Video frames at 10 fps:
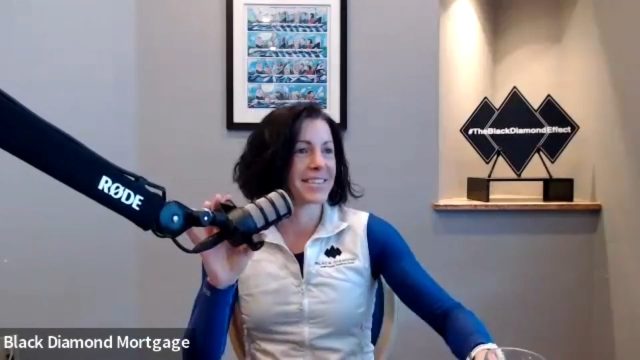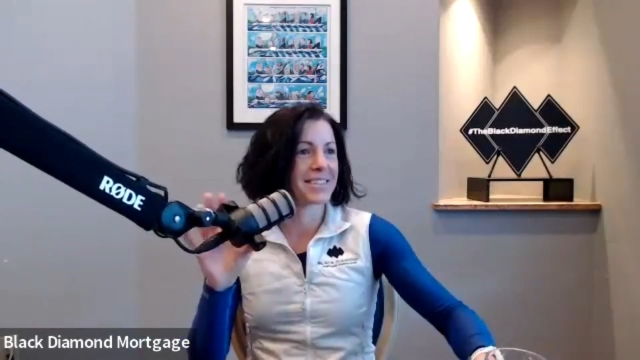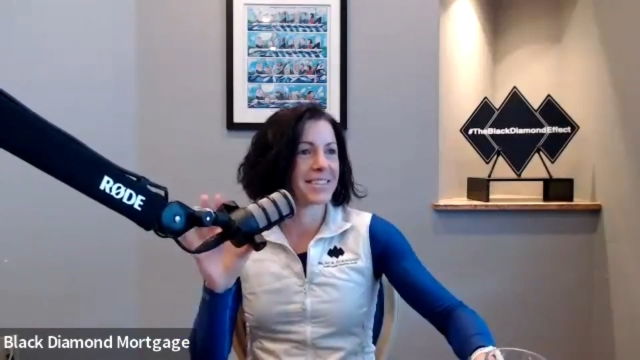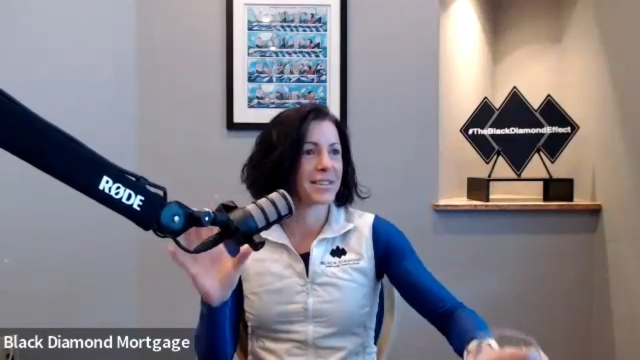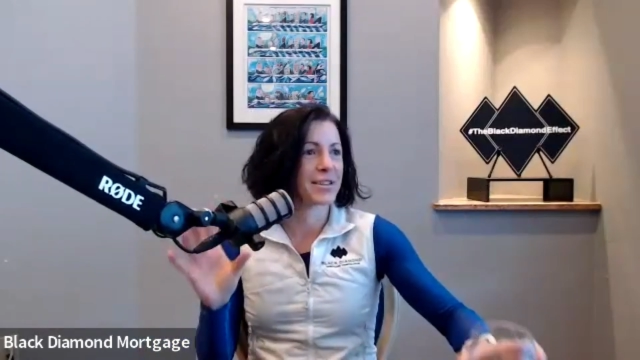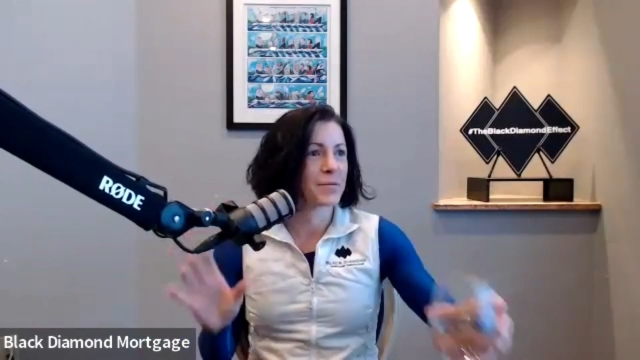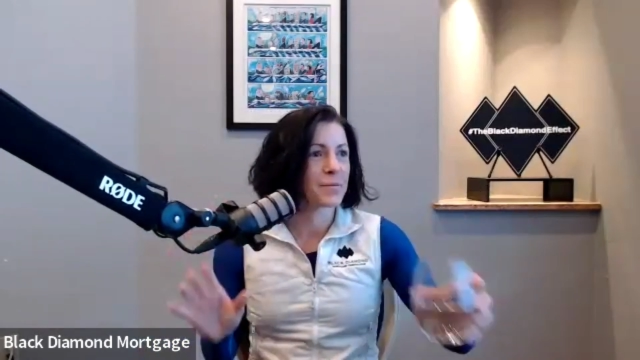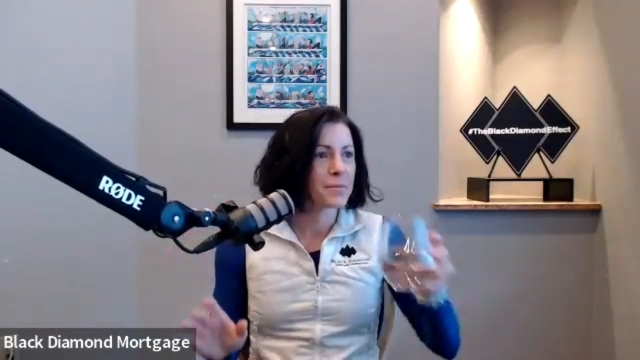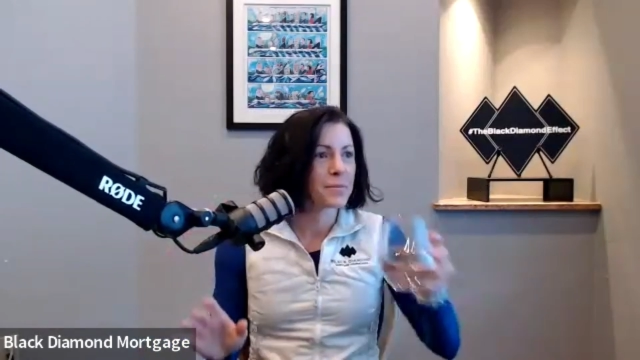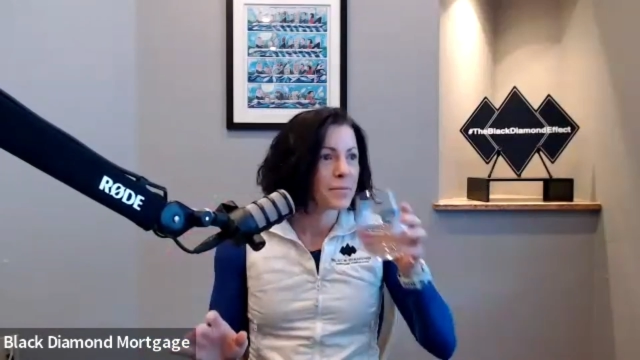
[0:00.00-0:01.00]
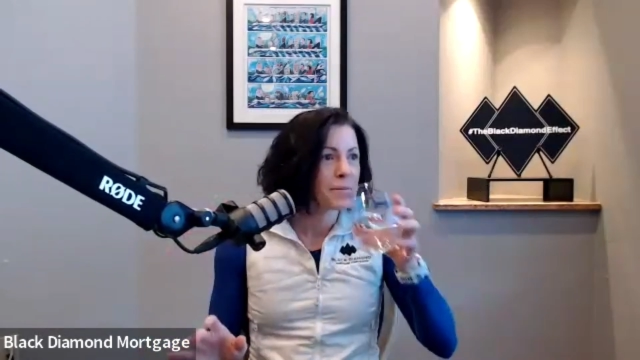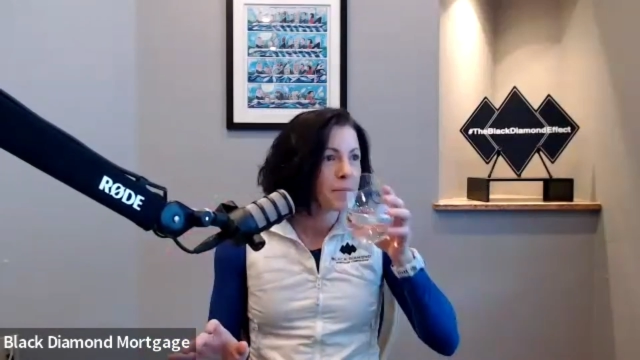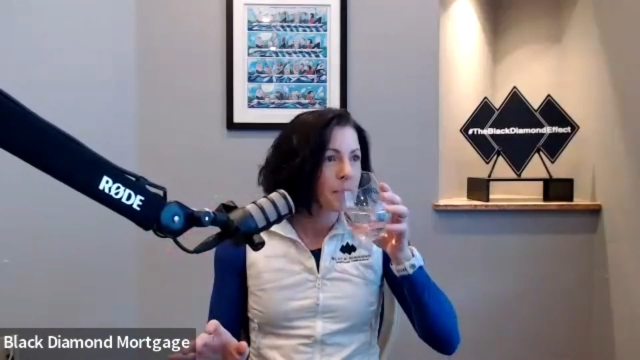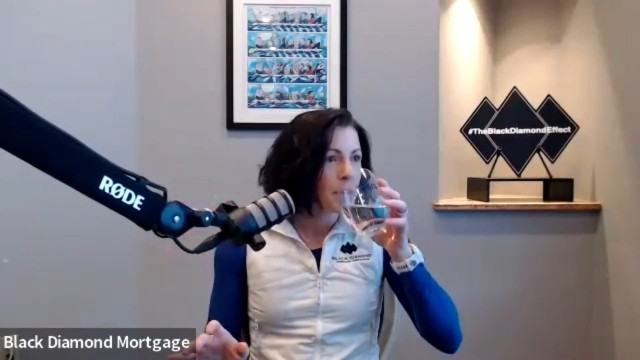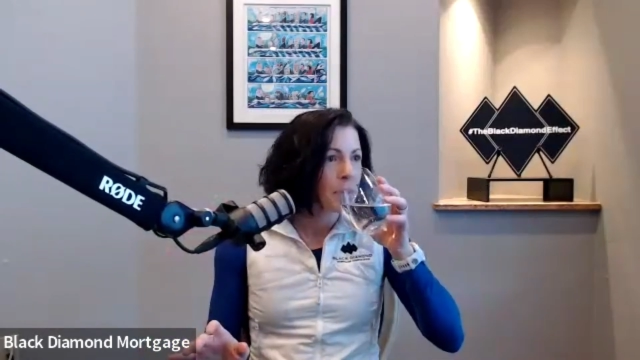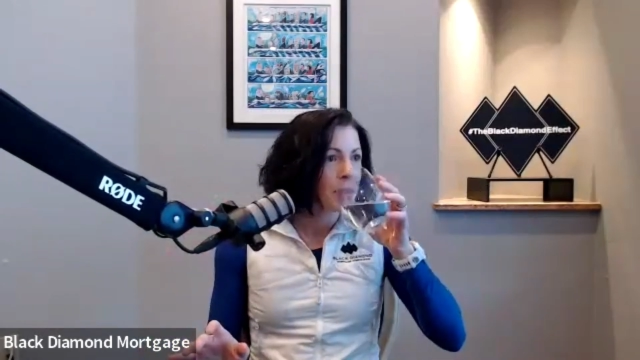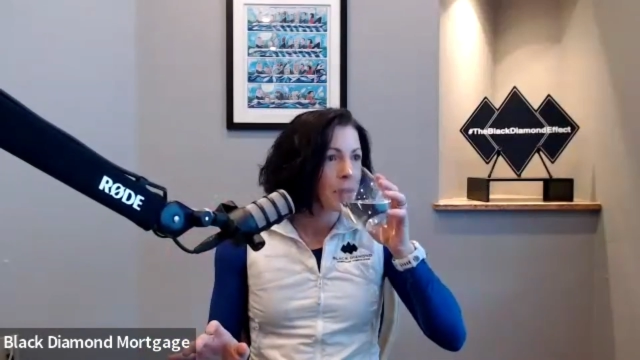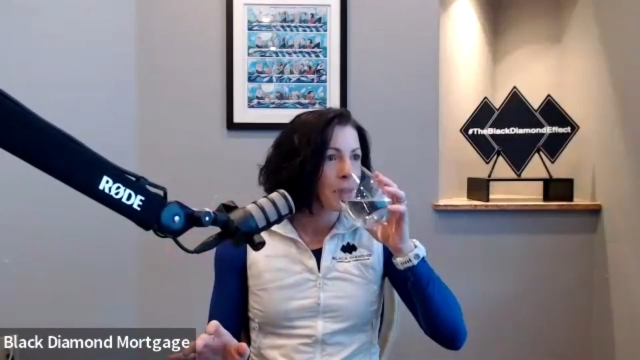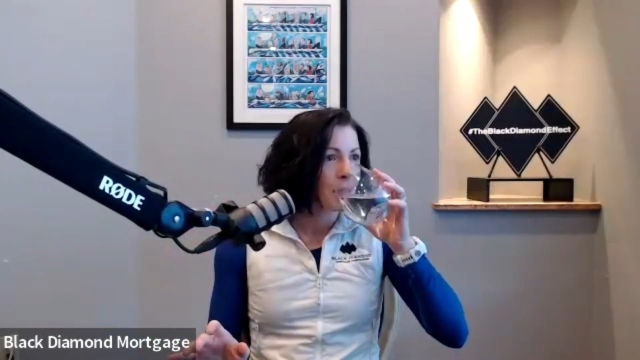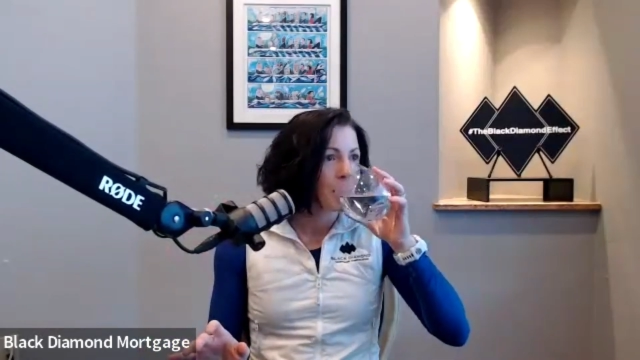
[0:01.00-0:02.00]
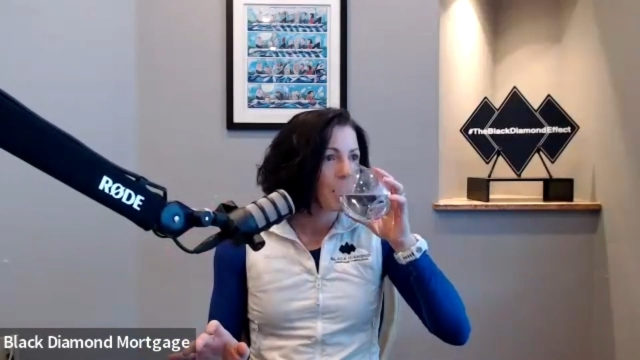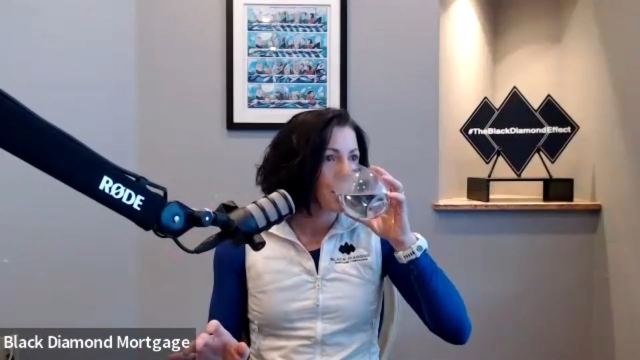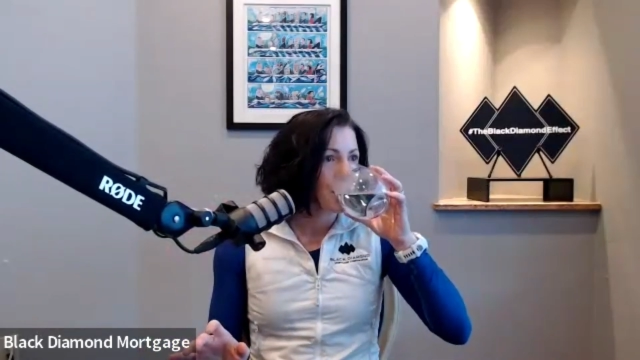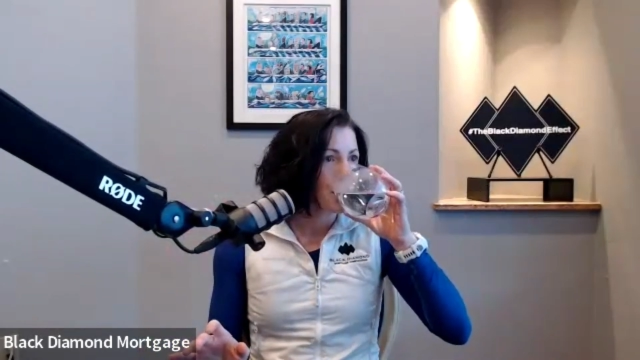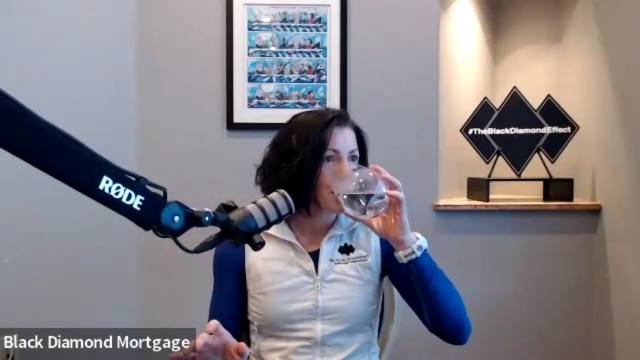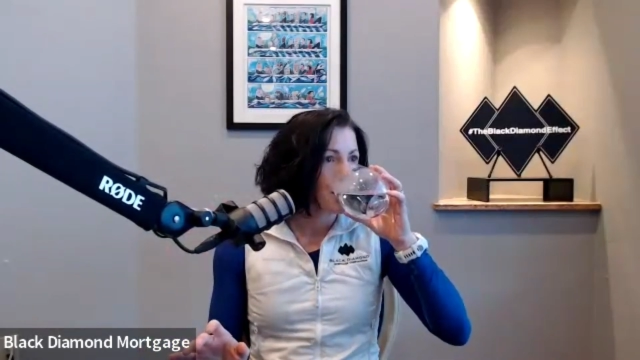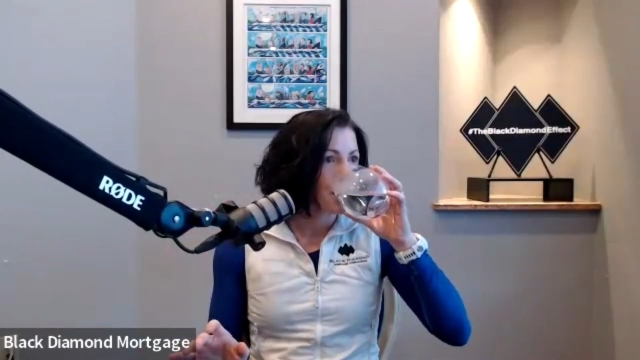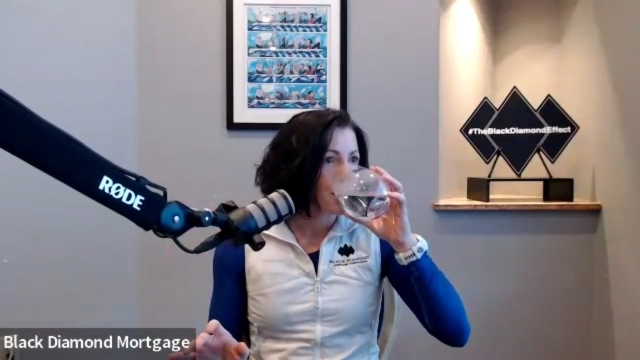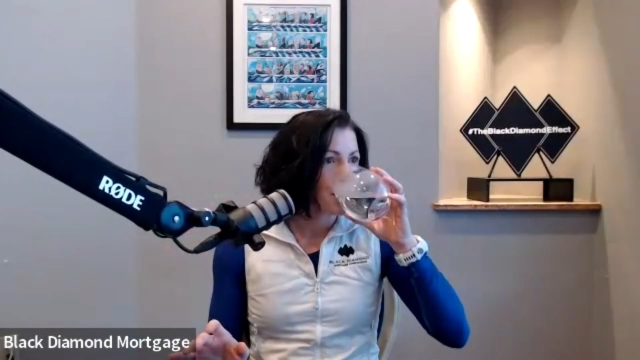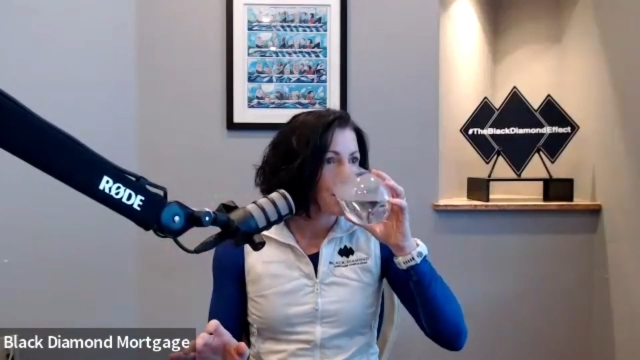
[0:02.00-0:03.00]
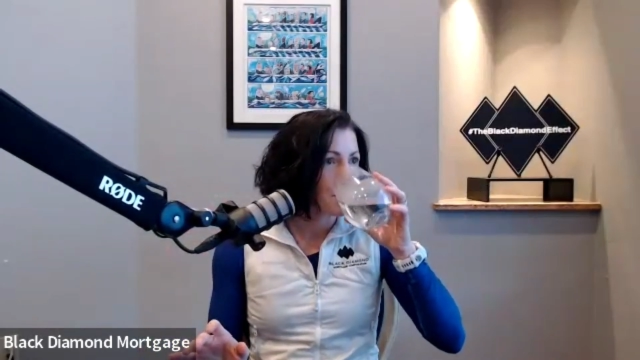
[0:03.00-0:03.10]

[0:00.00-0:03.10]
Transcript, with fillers: Does each of these three loans have at least one